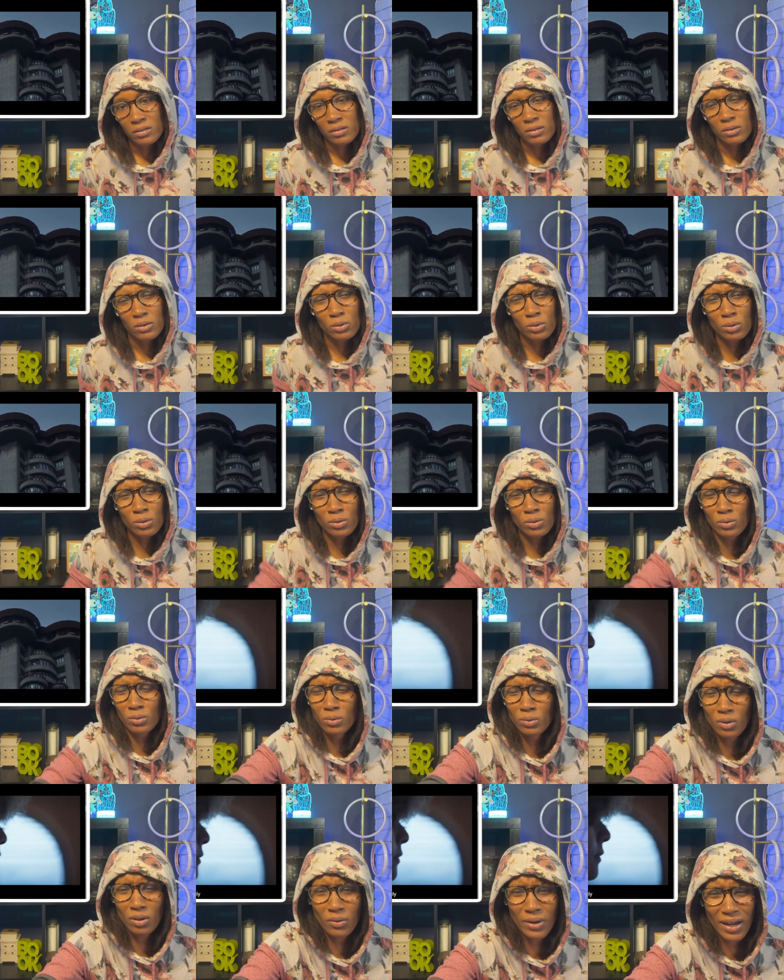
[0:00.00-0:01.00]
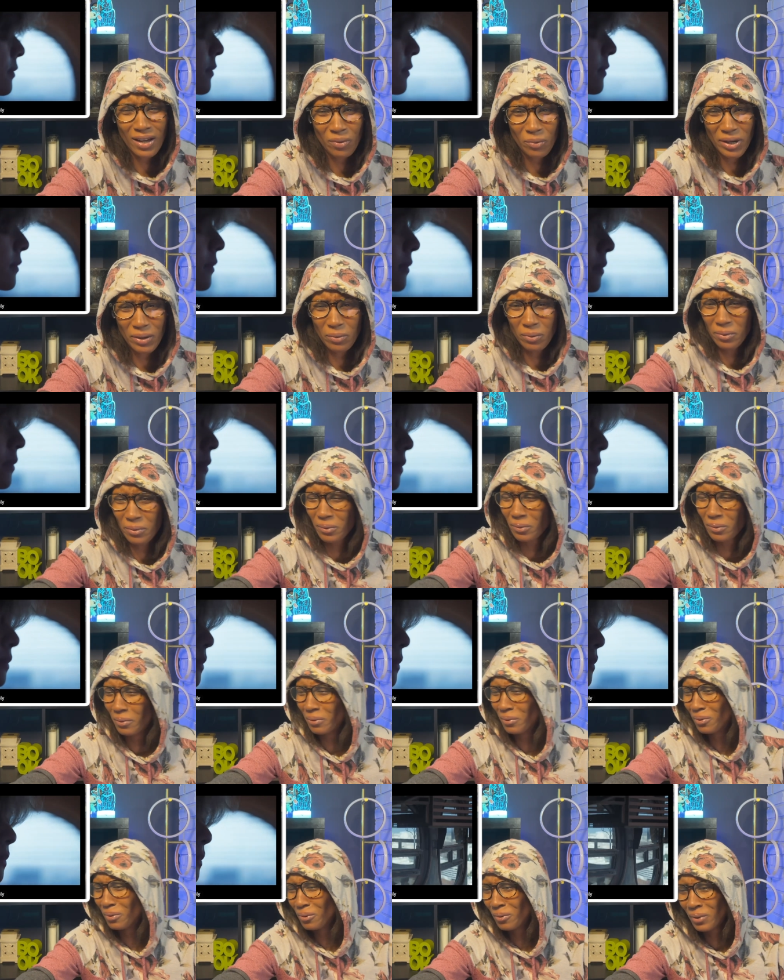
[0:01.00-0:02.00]
Ooh, okay, wait, whoa.
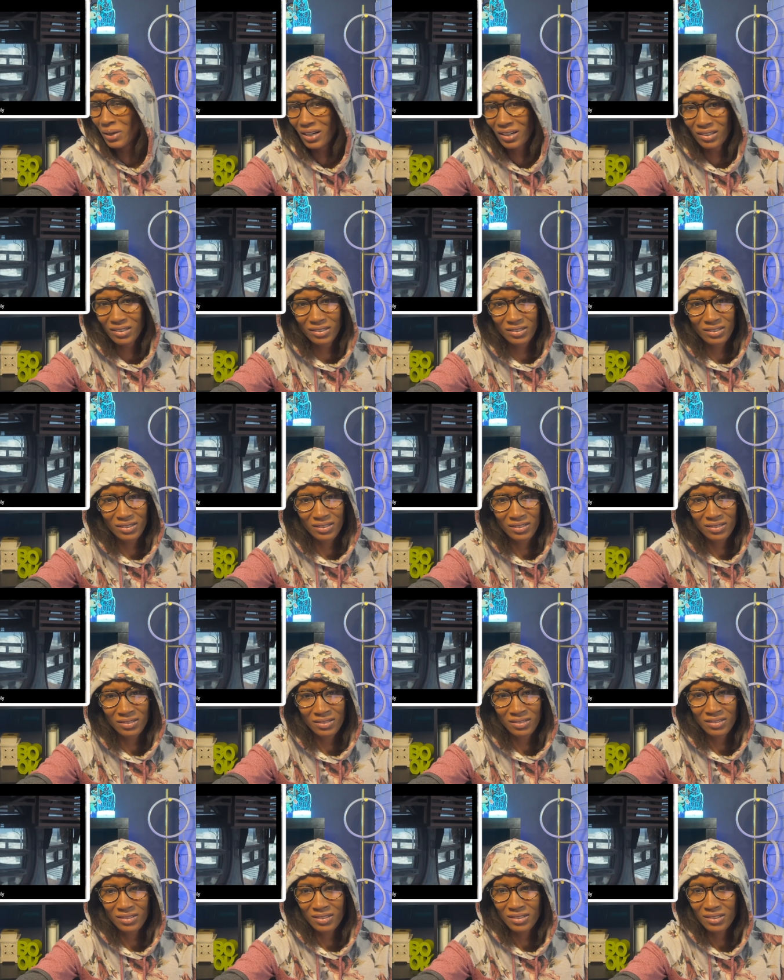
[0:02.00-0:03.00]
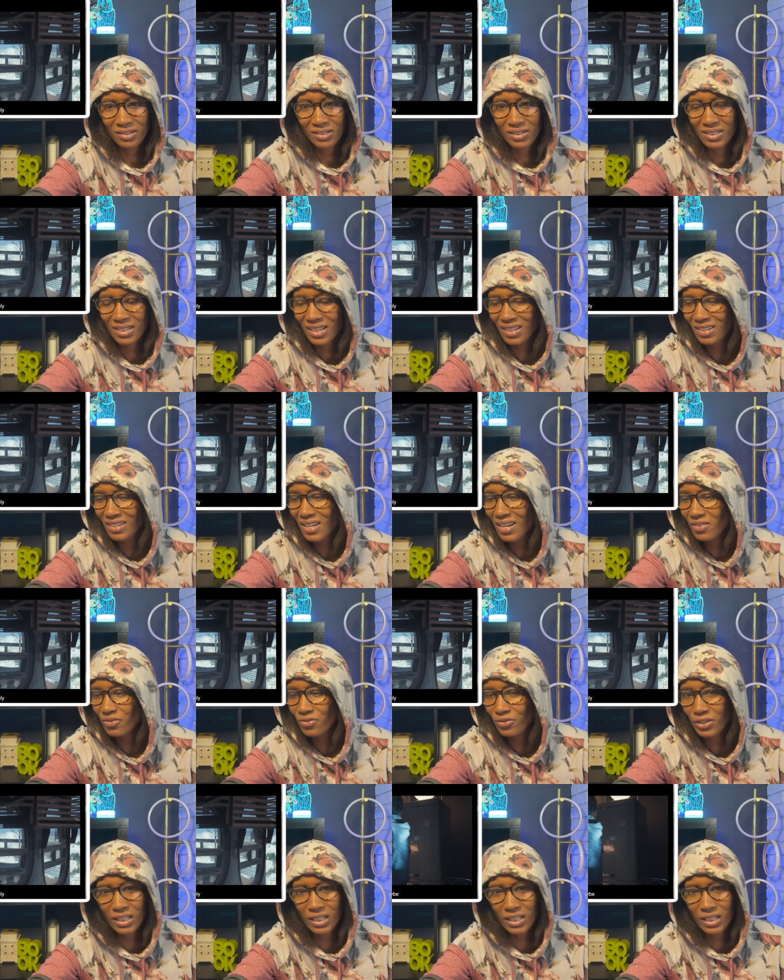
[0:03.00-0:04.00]
Is that not
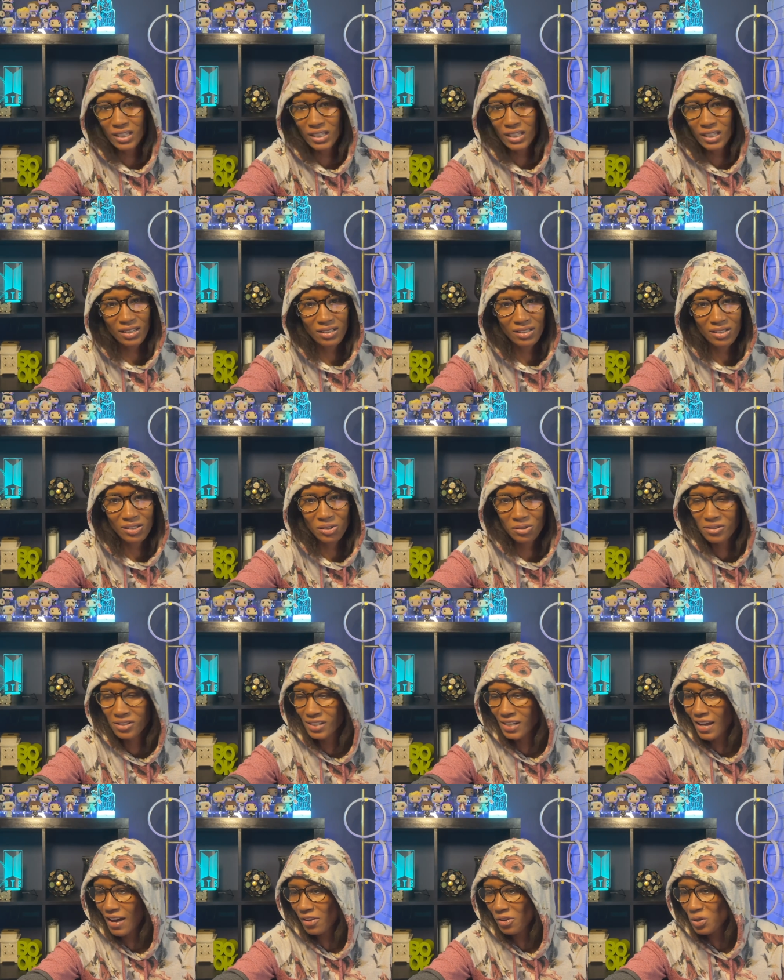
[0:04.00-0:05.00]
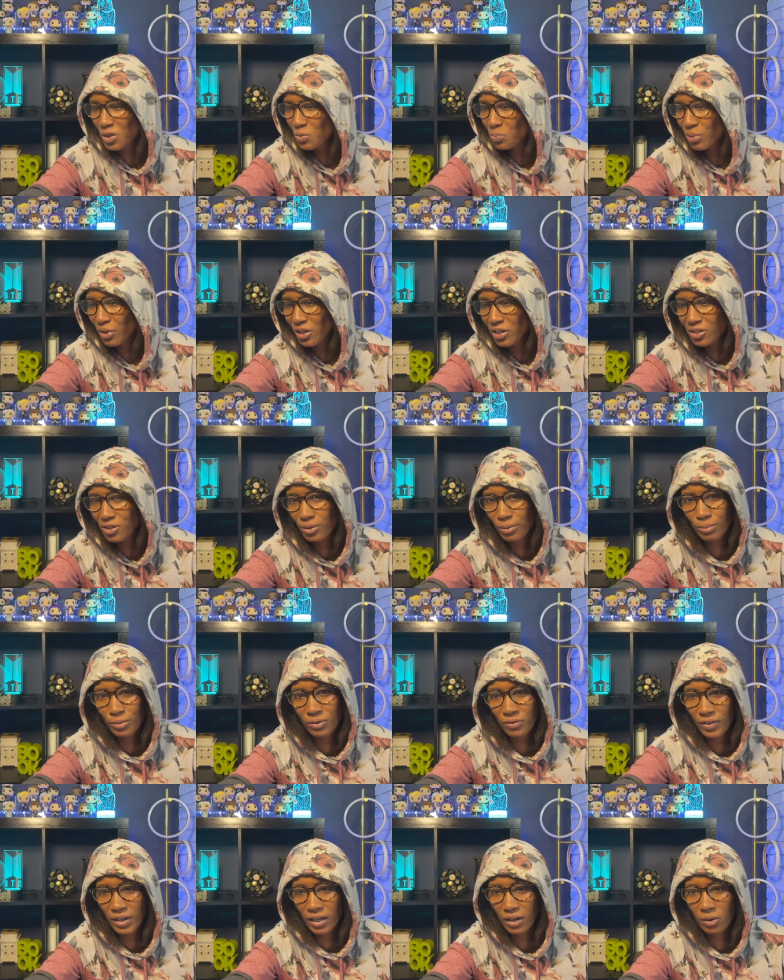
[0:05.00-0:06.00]
freaky? Do you see how those birds are
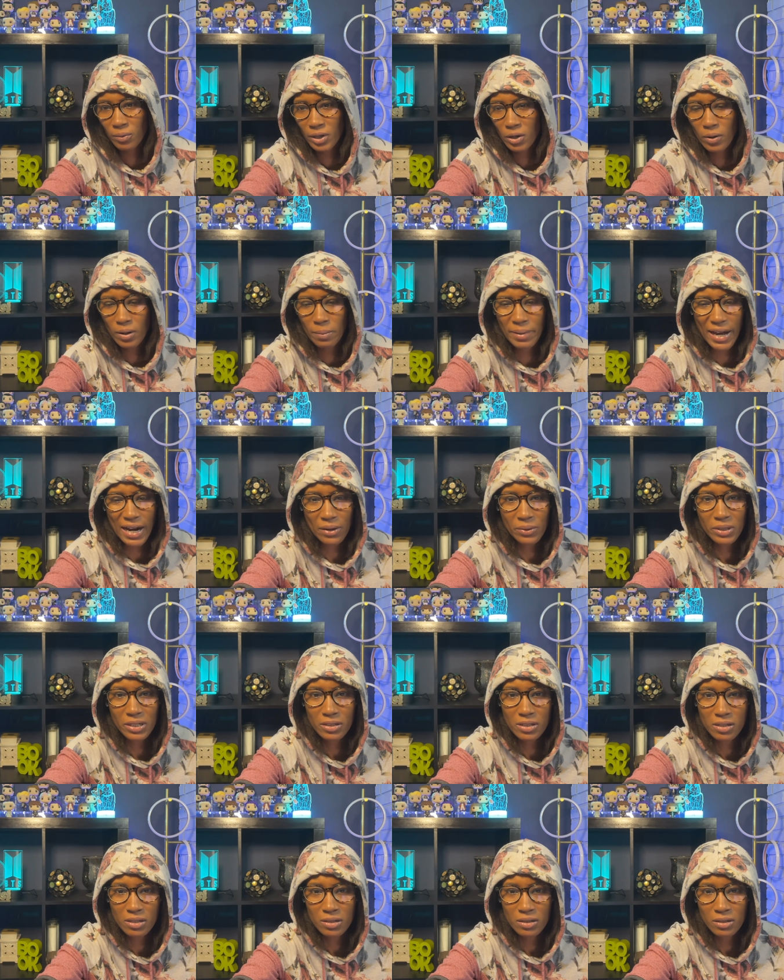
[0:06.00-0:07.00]
moving? Are we going backwards?